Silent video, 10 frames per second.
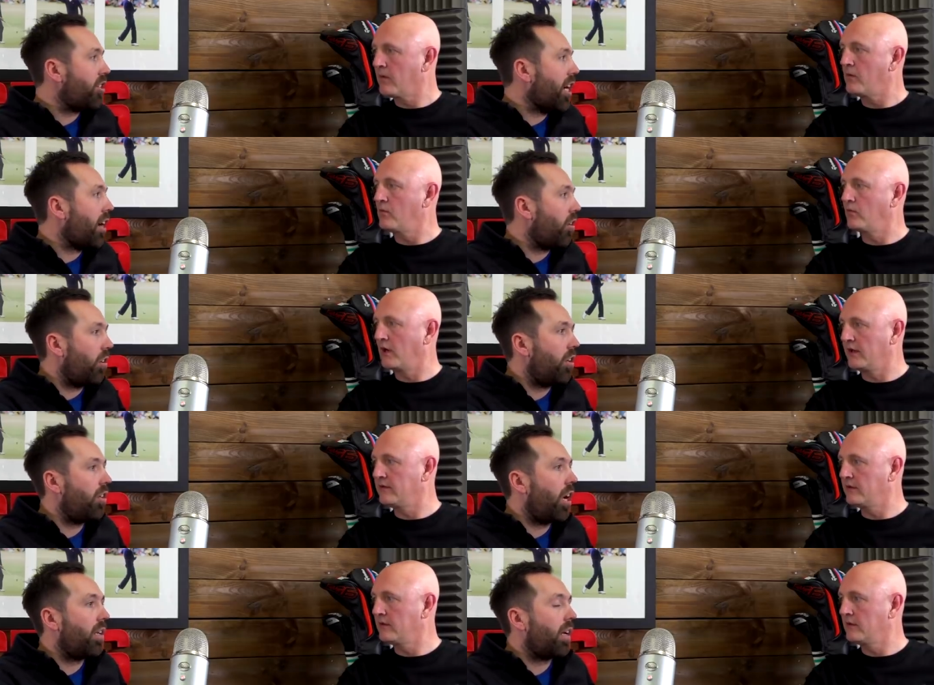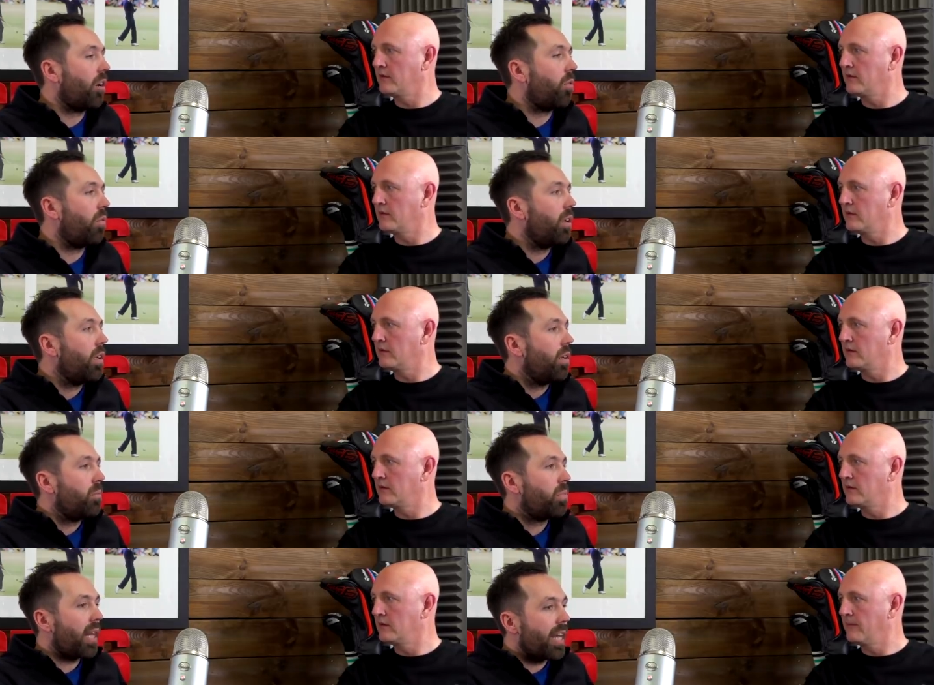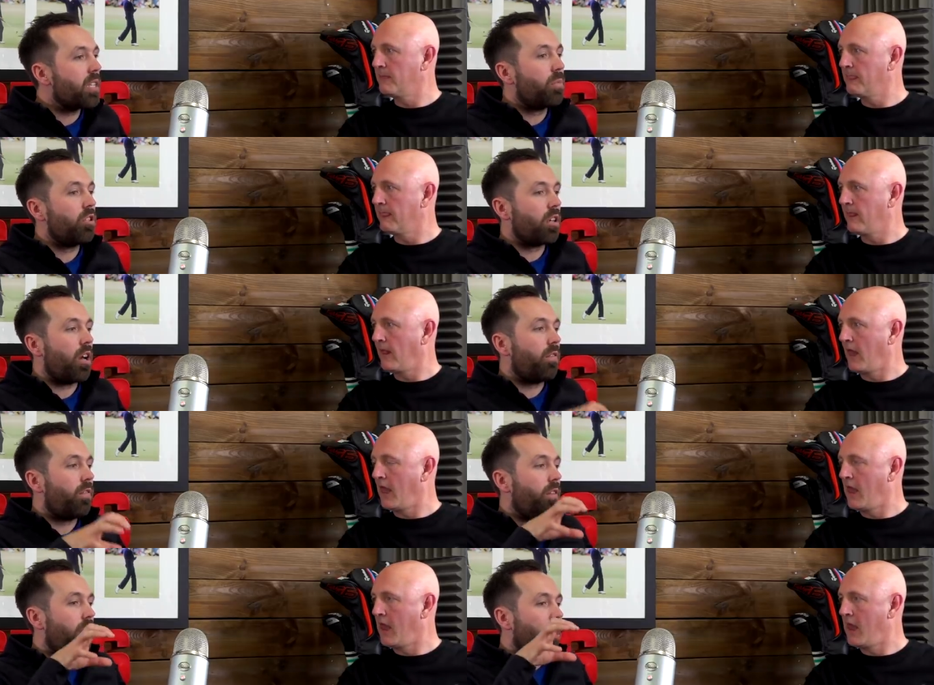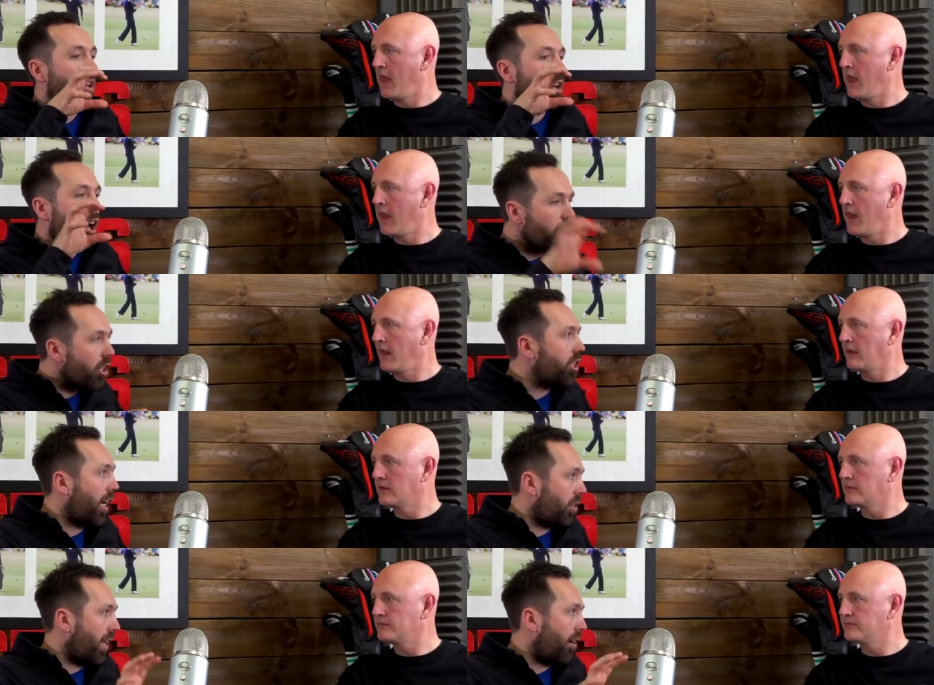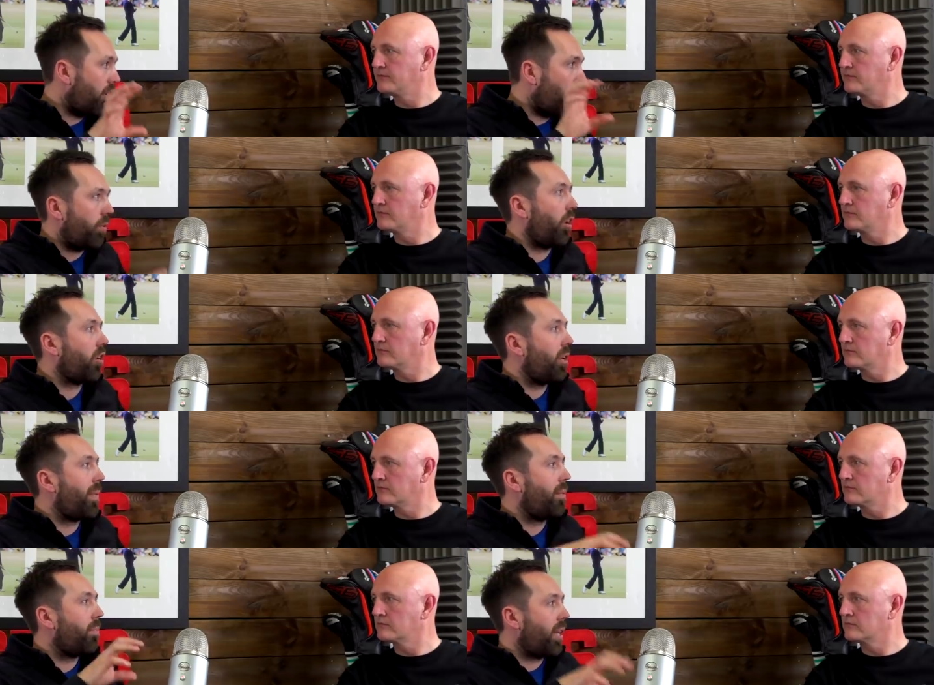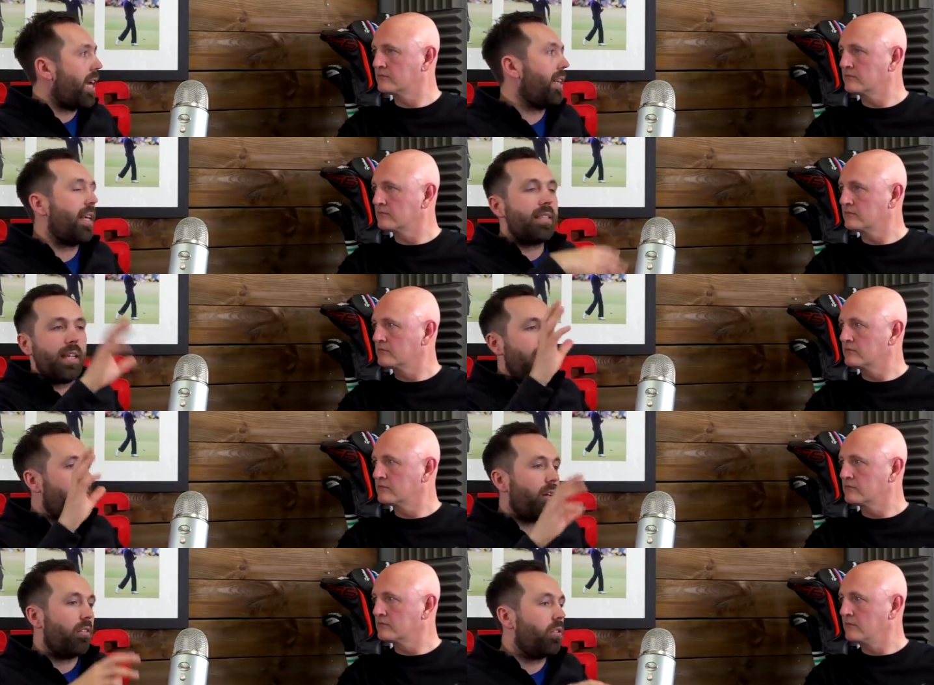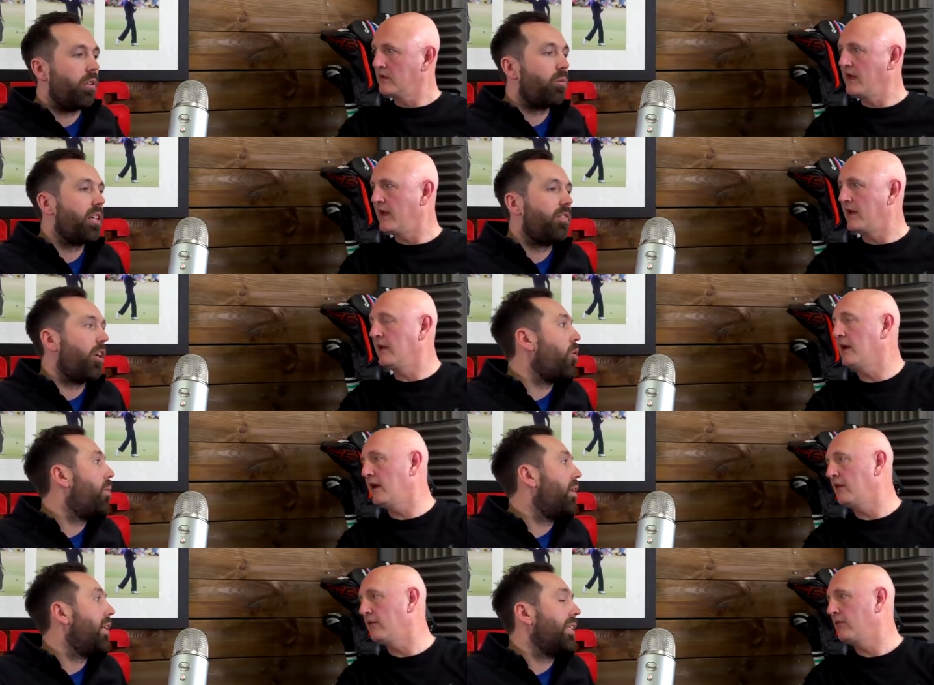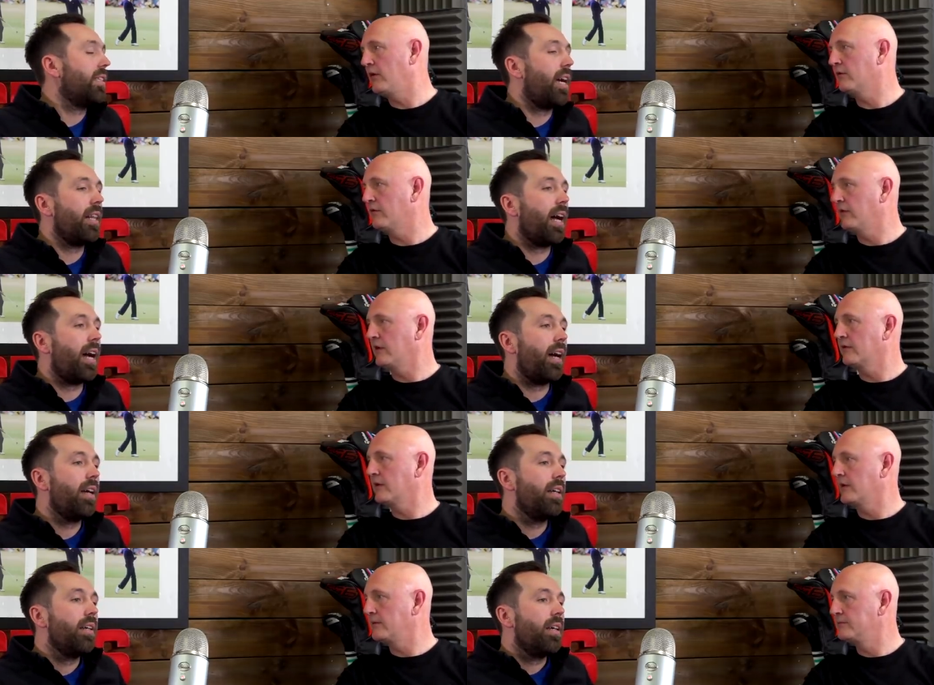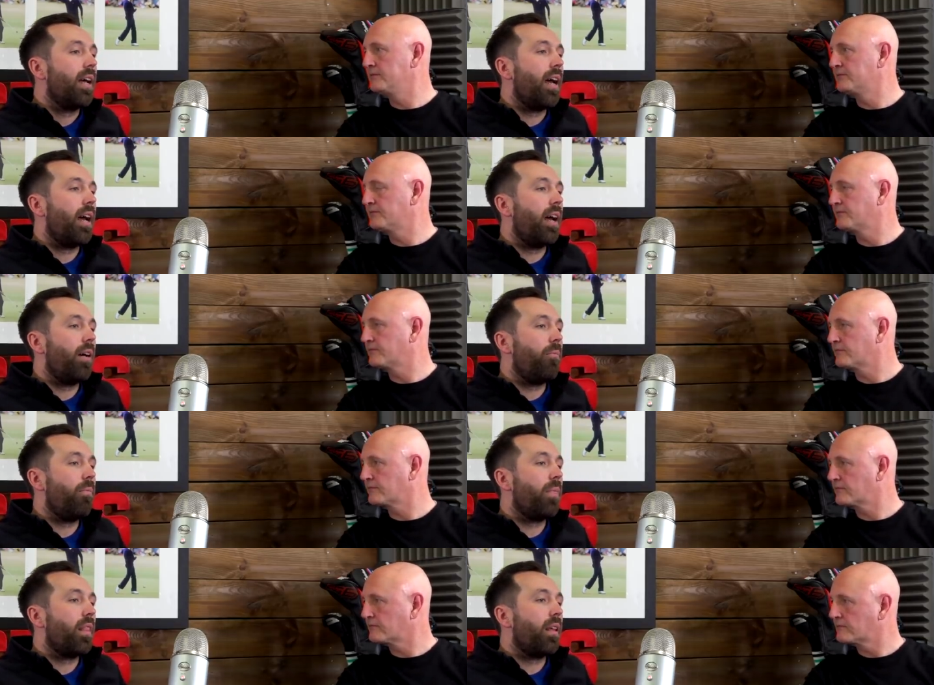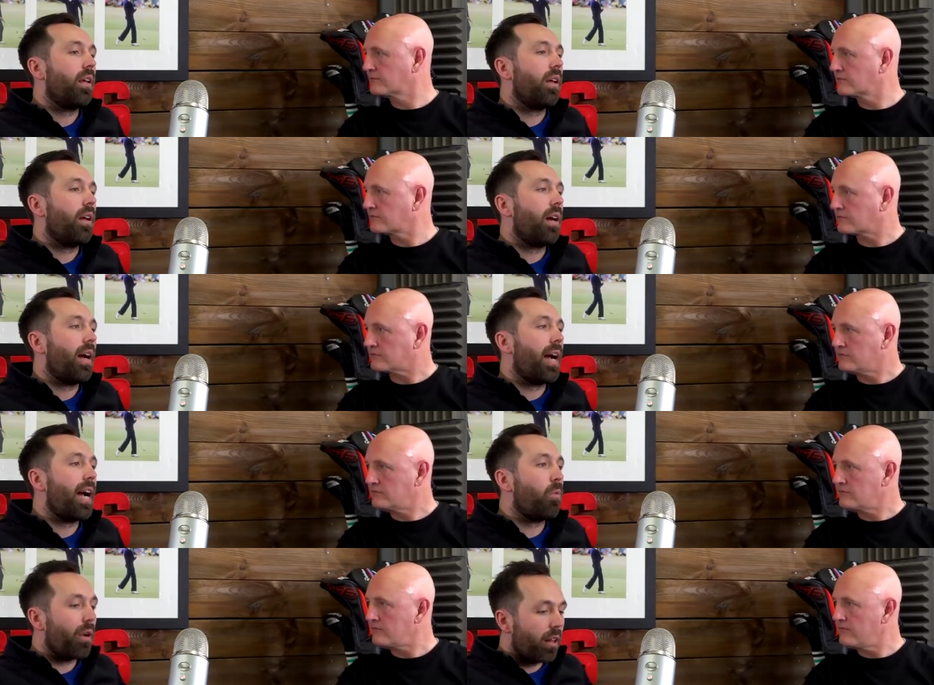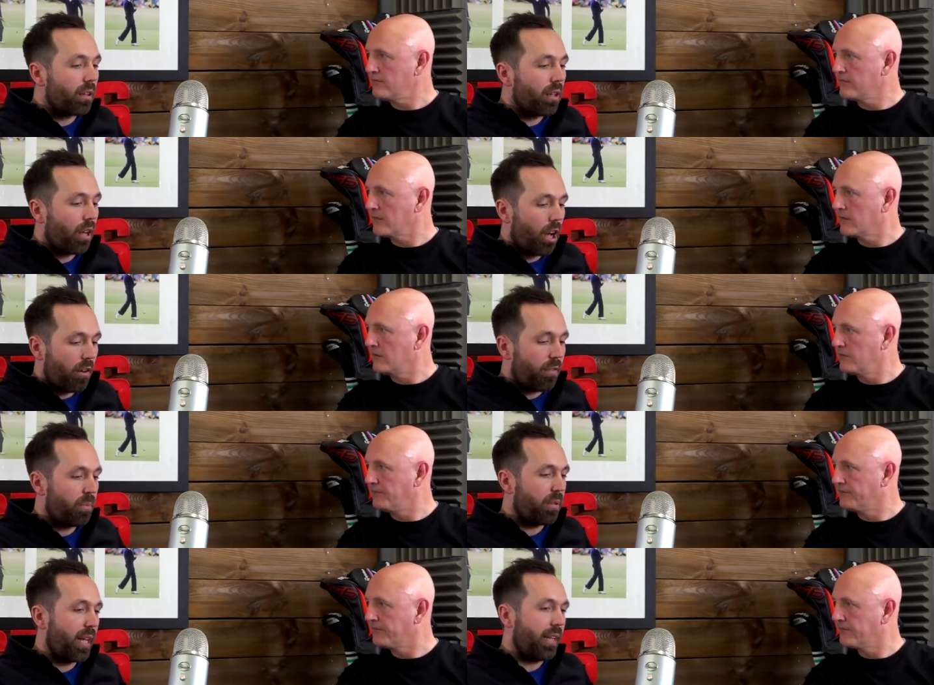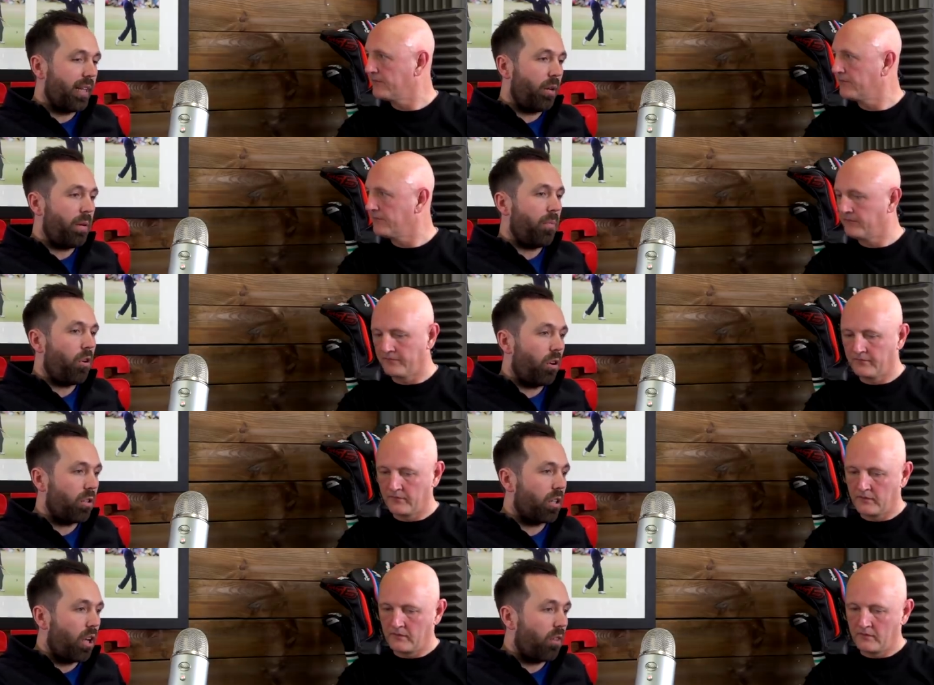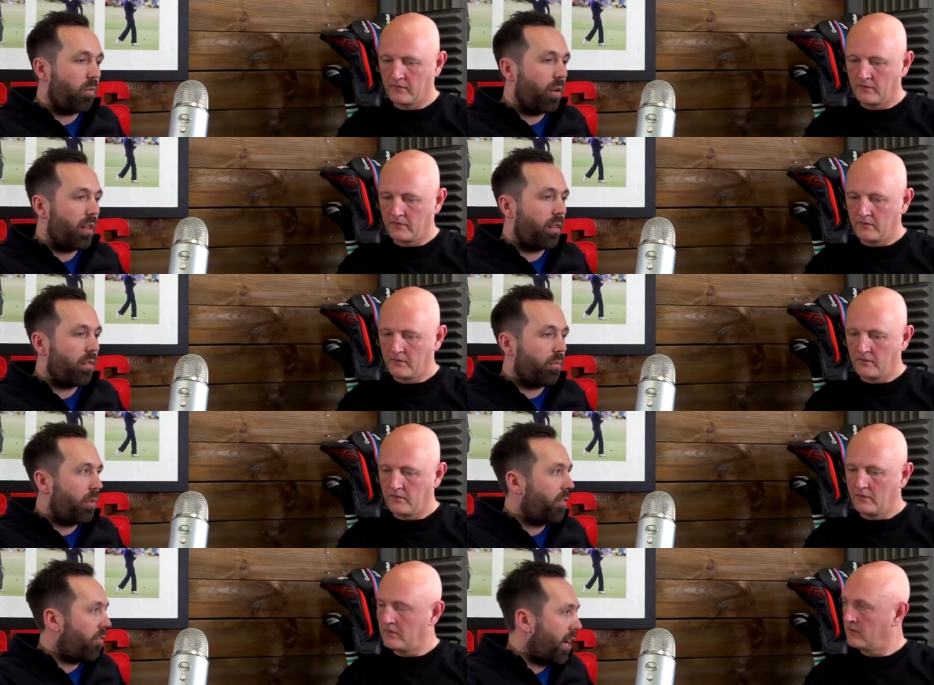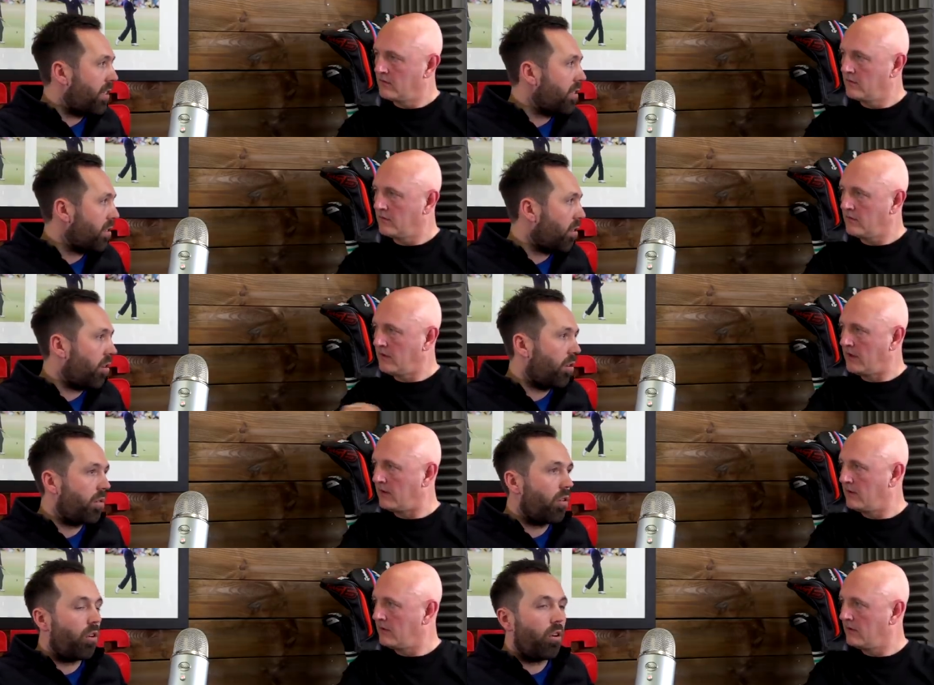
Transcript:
Speaker 1: of the channel, right. and, and I don't play as much golf on the channel now don't document playing let's say when I was doing yeah, yeah, things, like things, like that, um, I will often play a little bit more golf with with friends, or yeah.